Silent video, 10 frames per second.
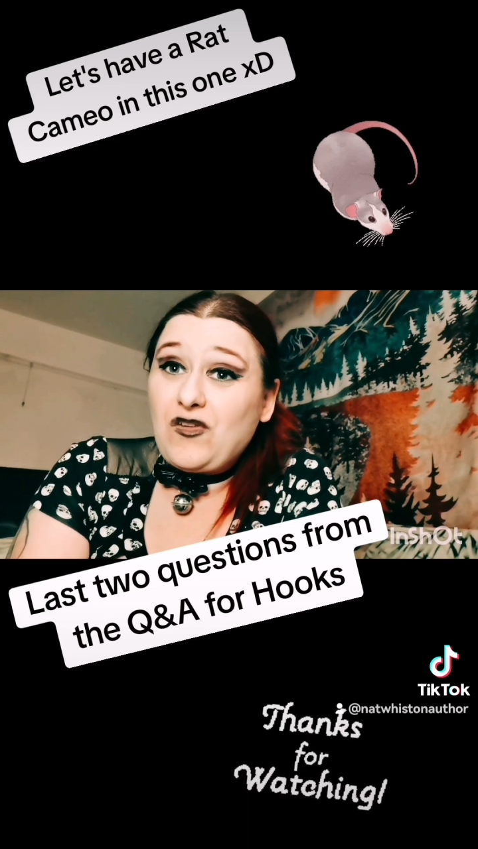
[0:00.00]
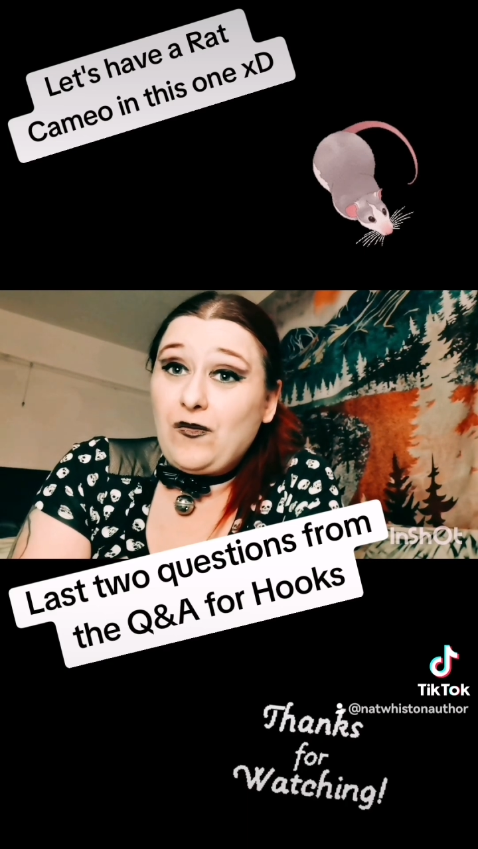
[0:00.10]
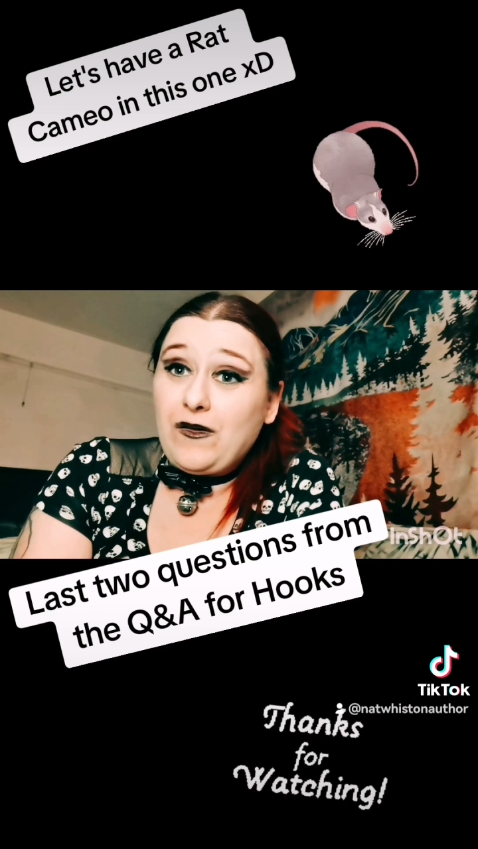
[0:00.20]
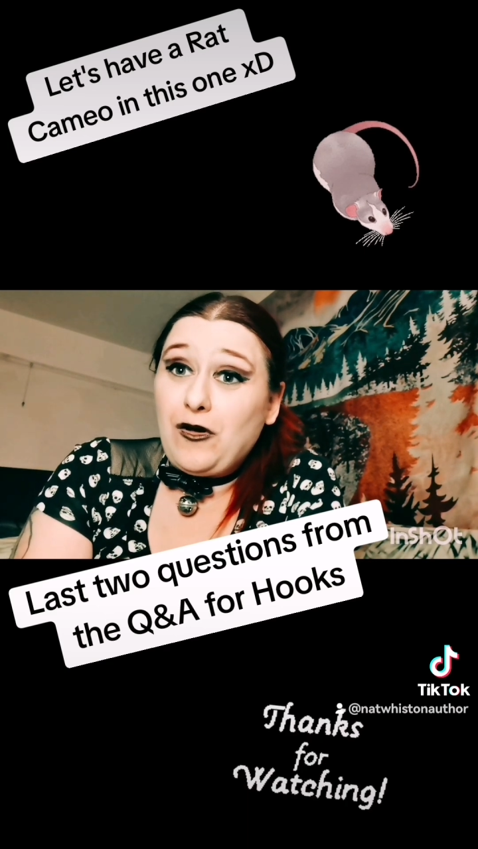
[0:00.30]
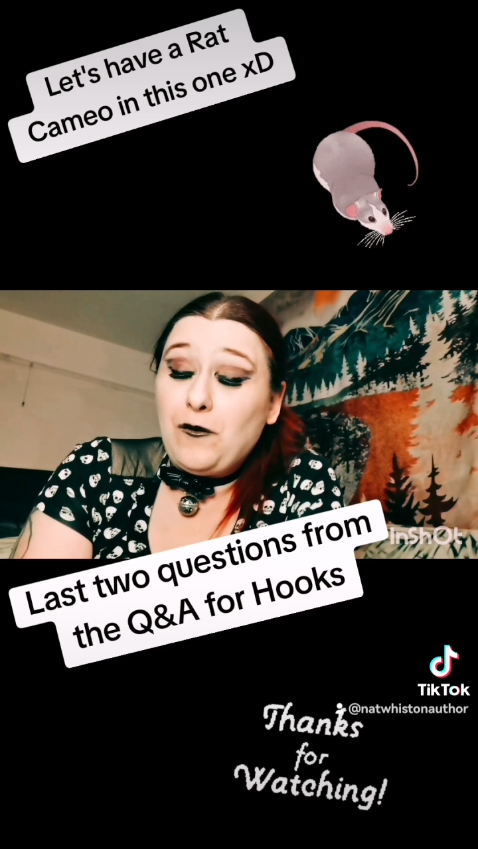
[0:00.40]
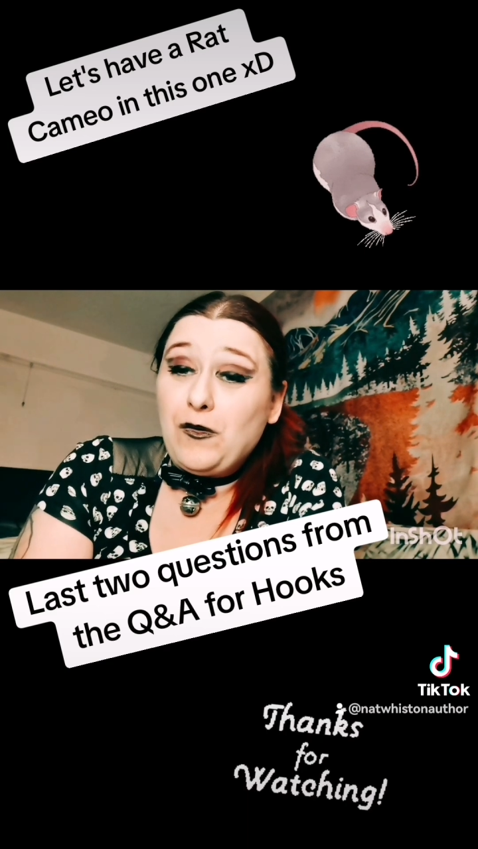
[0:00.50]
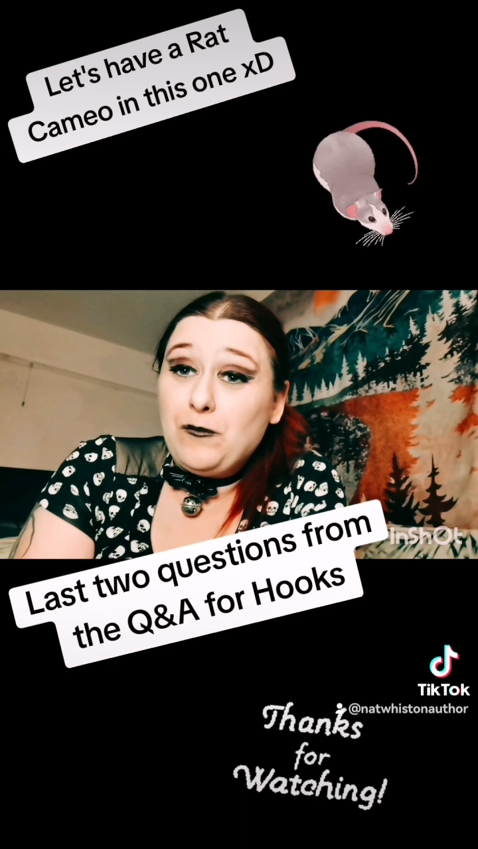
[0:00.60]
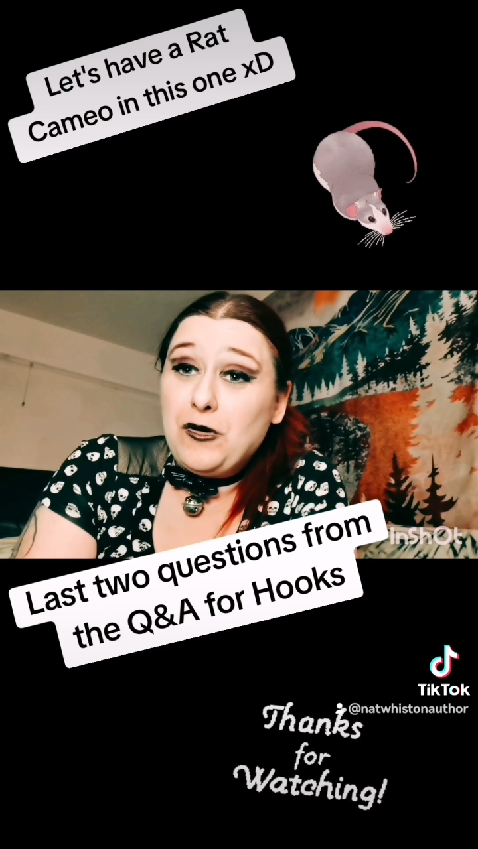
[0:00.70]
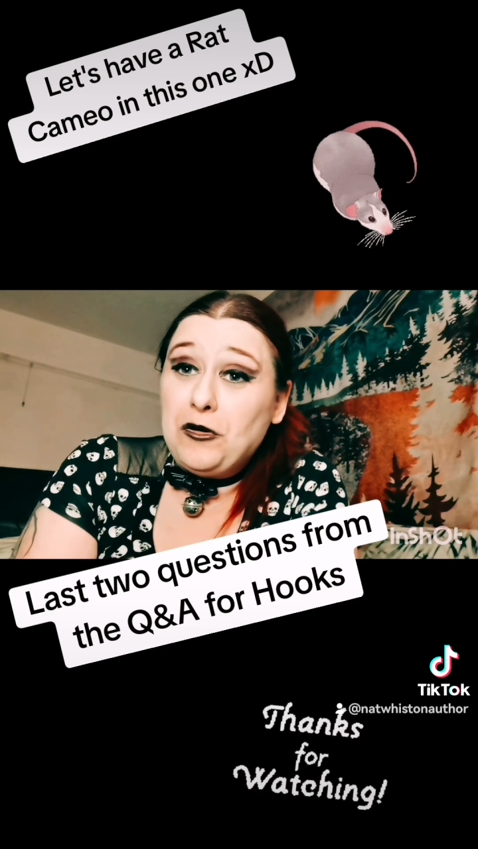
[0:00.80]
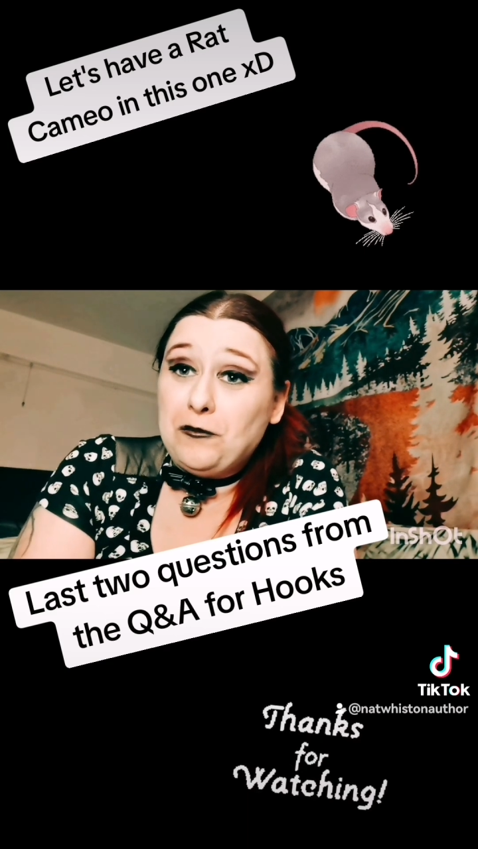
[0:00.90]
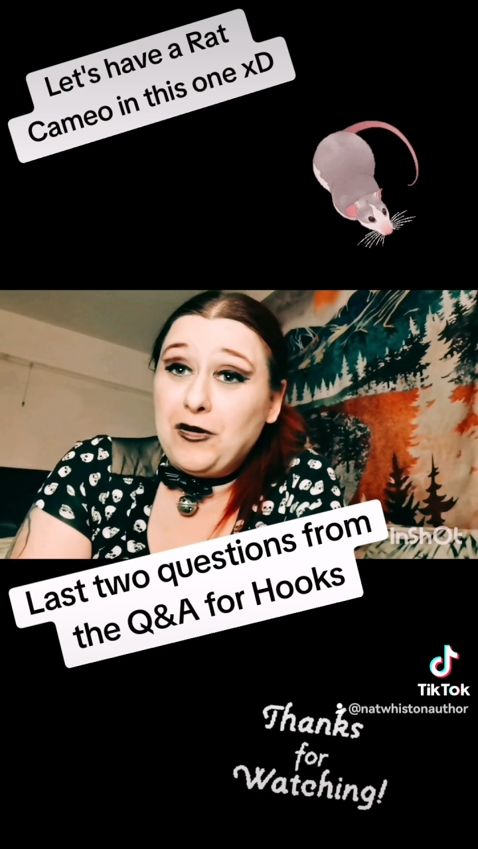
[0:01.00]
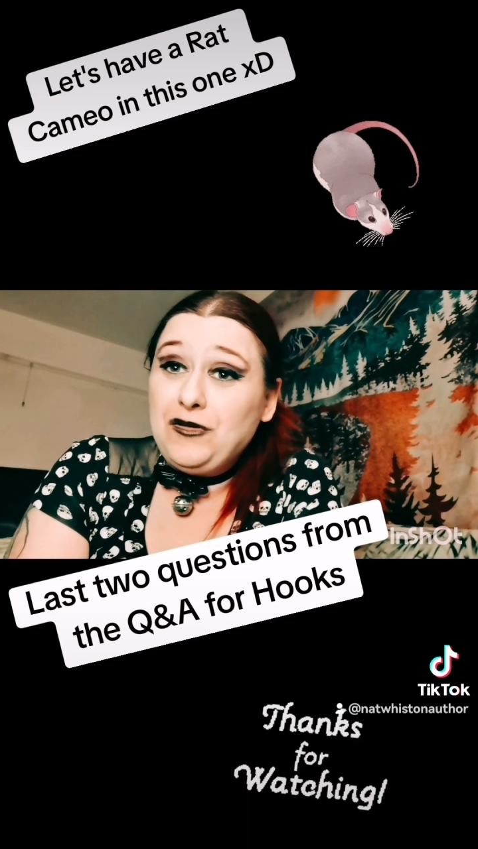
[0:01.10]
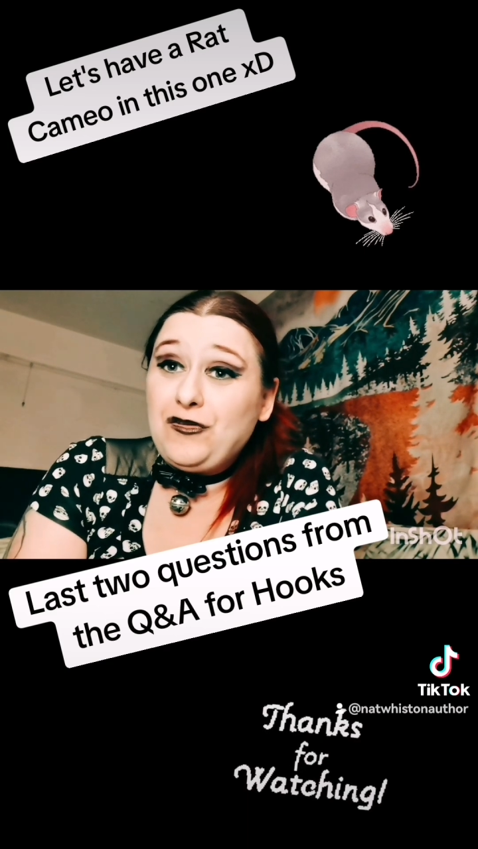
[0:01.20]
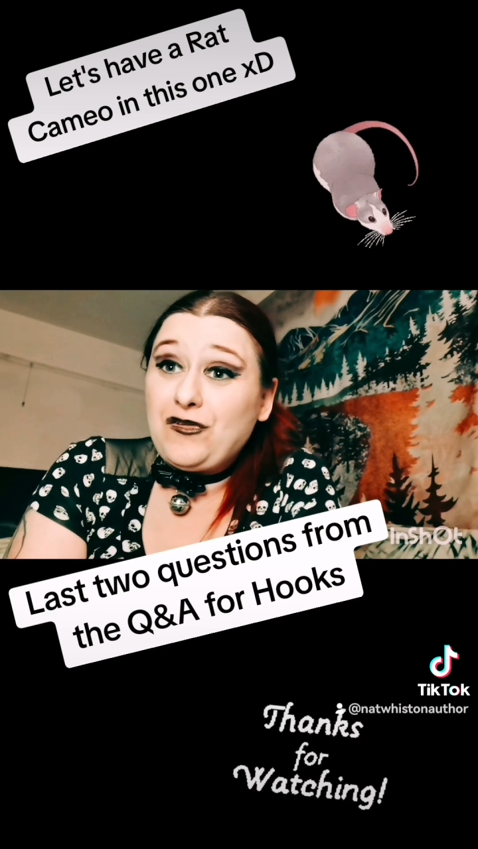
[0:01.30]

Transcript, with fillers: on the go at the moment,